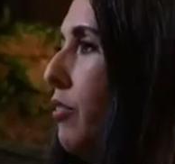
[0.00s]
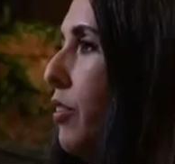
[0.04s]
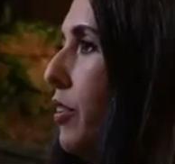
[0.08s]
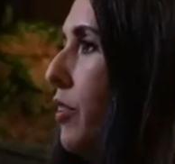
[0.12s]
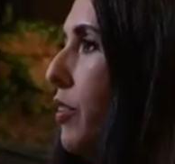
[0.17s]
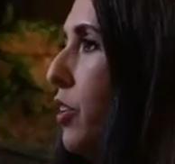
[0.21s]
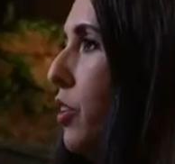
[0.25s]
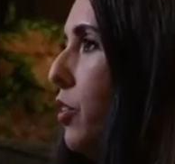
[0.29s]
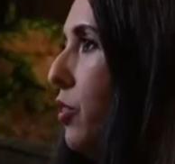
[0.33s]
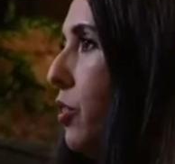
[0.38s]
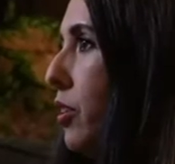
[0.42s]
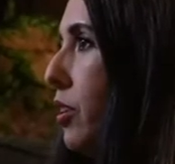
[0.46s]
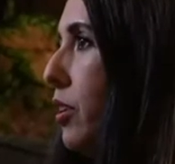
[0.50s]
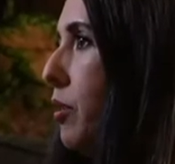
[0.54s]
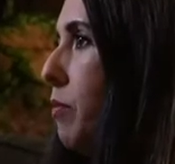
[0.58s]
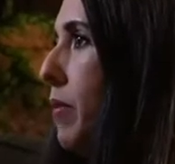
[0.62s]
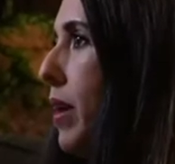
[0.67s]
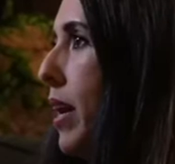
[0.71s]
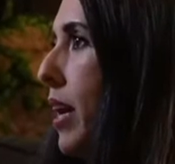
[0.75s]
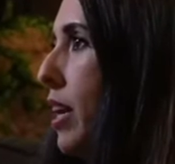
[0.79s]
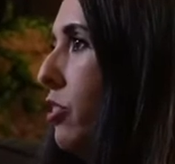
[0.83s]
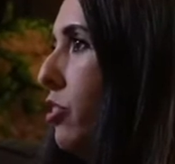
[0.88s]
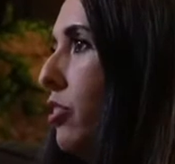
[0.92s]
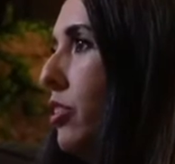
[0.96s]
everything you can
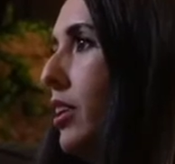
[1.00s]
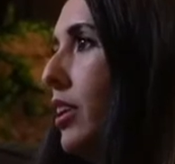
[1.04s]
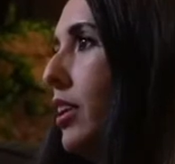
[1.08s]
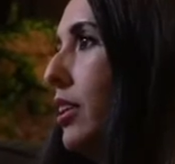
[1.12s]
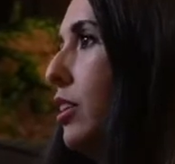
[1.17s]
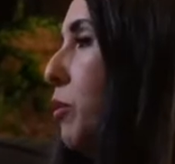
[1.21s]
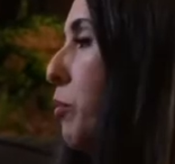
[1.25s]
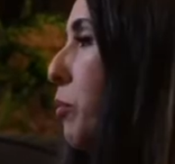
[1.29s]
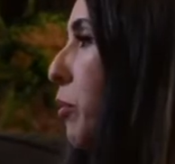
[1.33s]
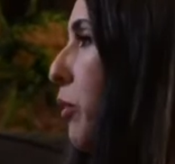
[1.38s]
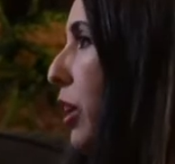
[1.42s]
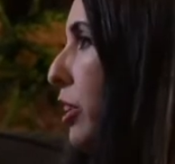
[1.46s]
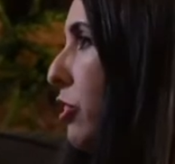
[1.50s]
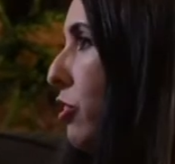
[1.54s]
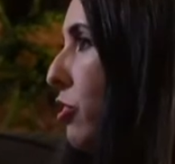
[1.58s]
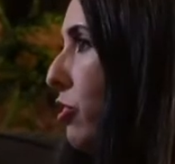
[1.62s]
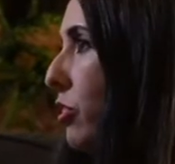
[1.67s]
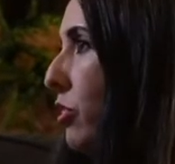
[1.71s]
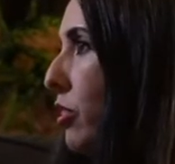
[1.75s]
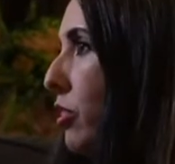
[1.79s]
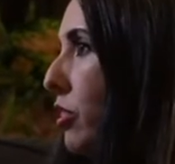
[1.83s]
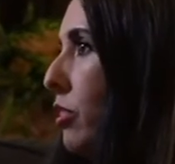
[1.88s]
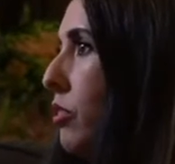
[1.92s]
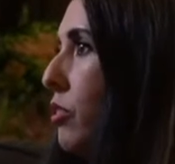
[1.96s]
imagine. I had
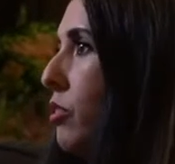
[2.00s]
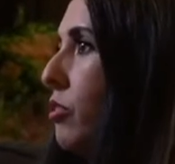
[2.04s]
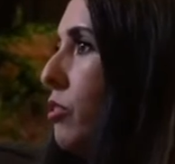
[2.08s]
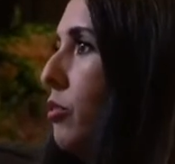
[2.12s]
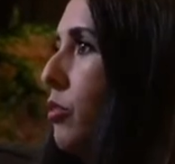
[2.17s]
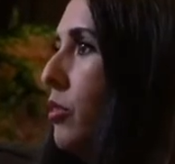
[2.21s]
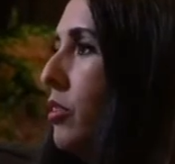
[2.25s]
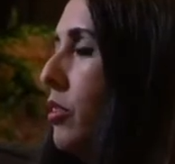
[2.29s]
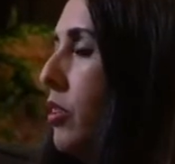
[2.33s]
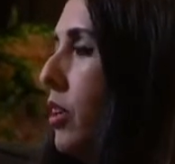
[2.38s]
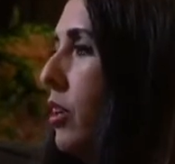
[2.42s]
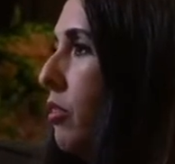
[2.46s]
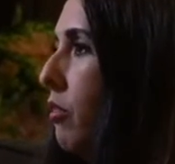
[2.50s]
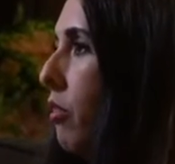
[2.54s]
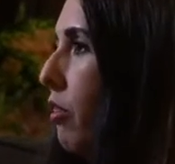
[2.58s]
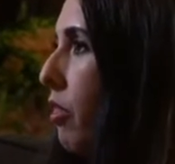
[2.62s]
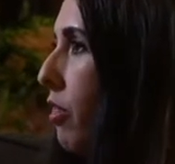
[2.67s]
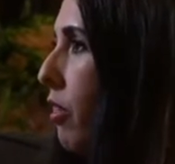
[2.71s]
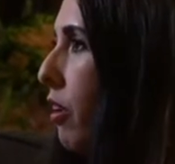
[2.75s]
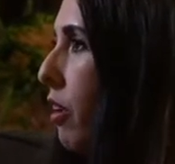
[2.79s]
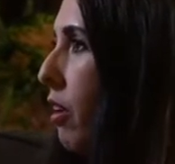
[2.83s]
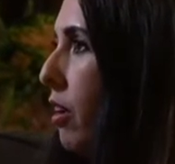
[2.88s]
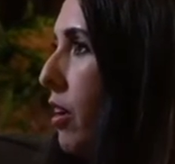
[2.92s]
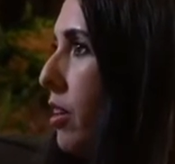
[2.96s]
depression, suicidal
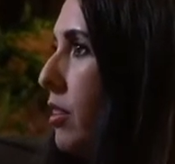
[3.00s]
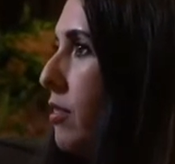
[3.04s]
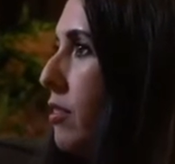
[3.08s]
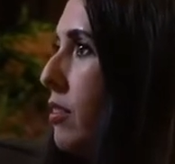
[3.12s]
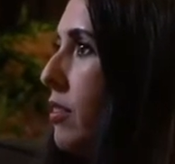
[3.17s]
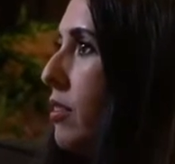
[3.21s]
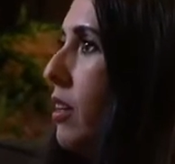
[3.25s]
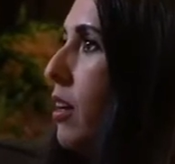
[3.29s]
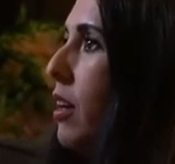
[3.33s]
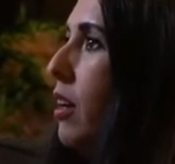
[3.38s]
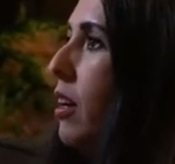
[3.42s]
thoughts.